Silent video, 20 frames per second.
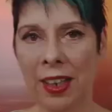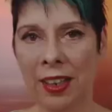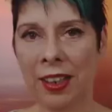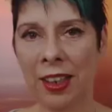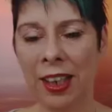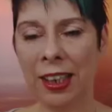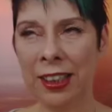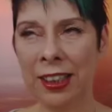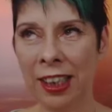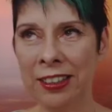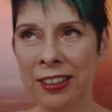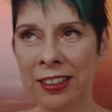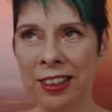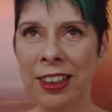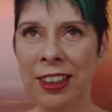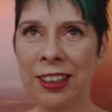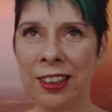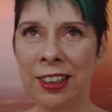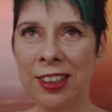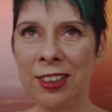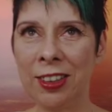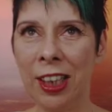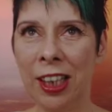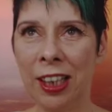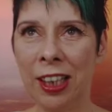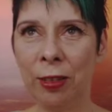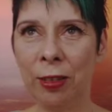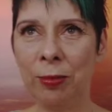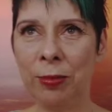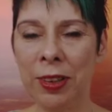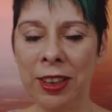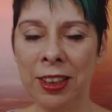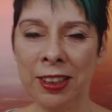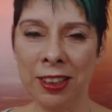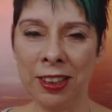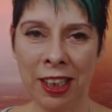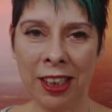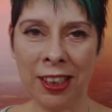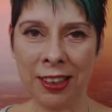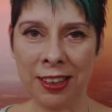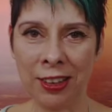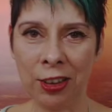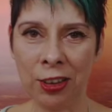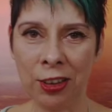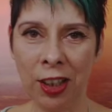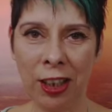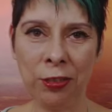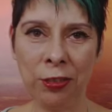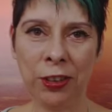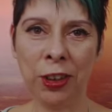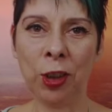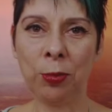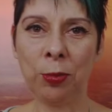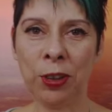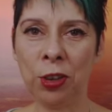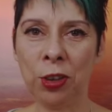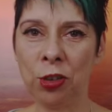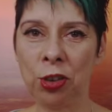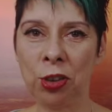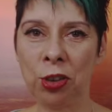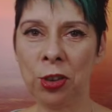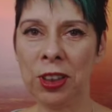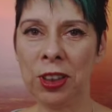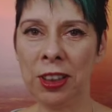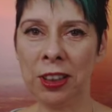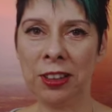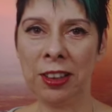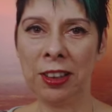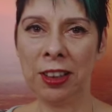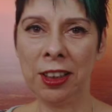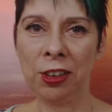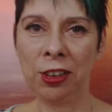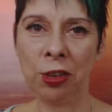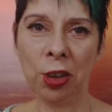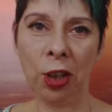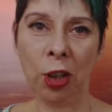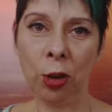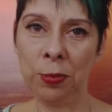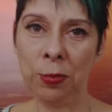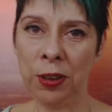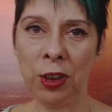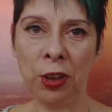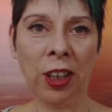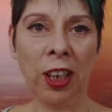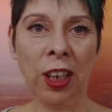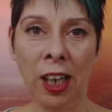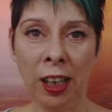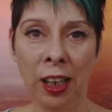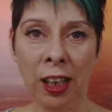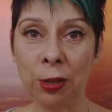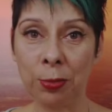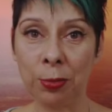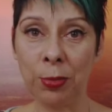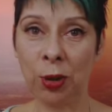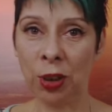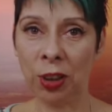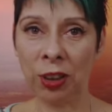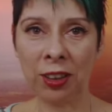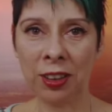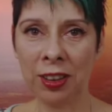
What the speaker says: And I think you have an opportunity to open your heart more.